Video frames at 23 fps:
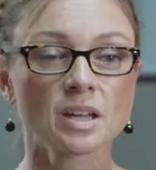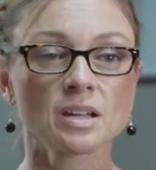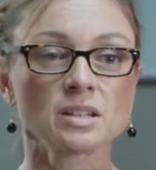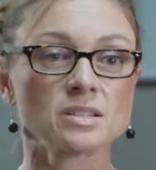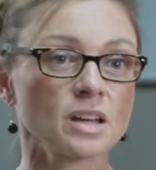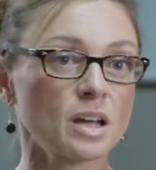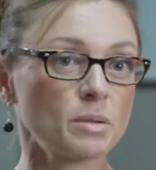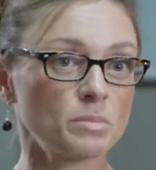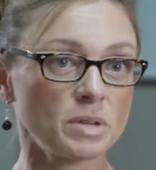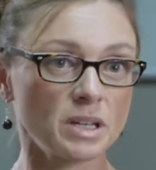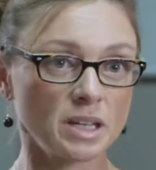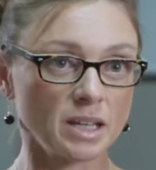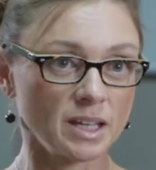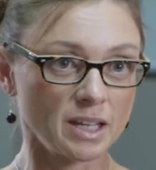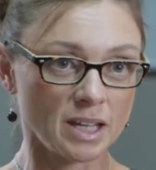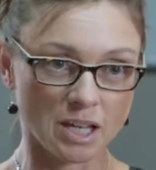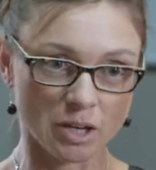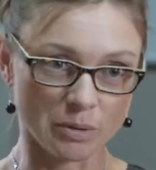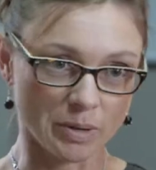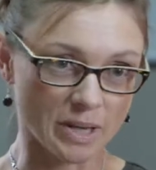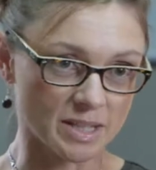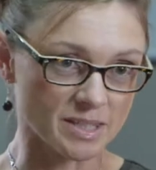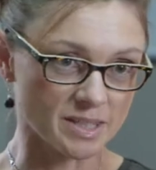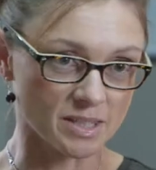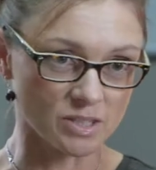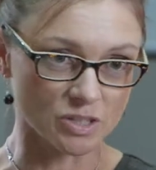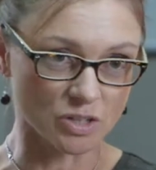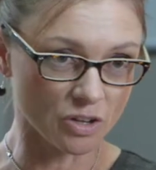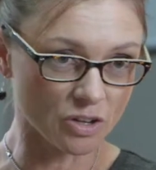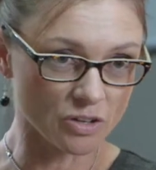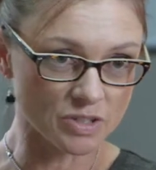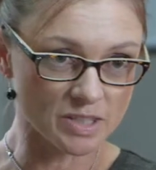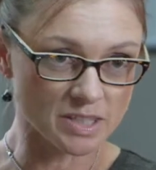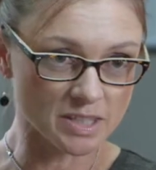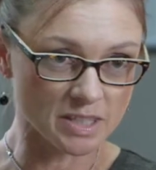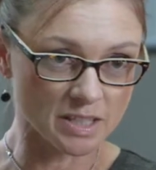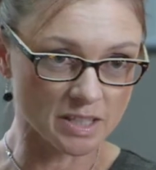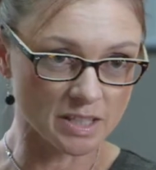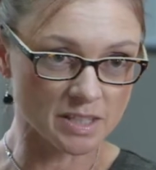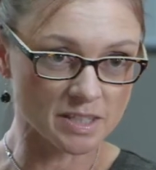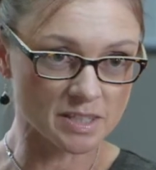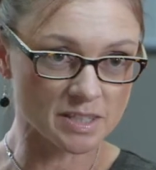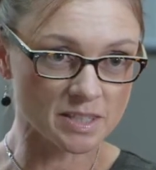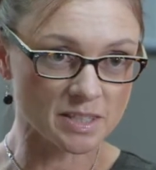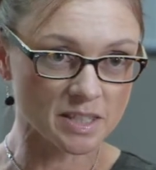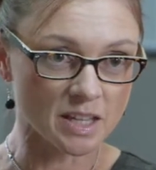diabetic
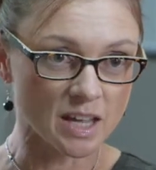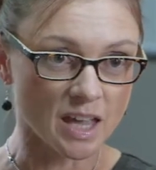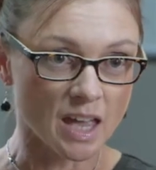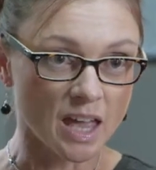ketoacidosis,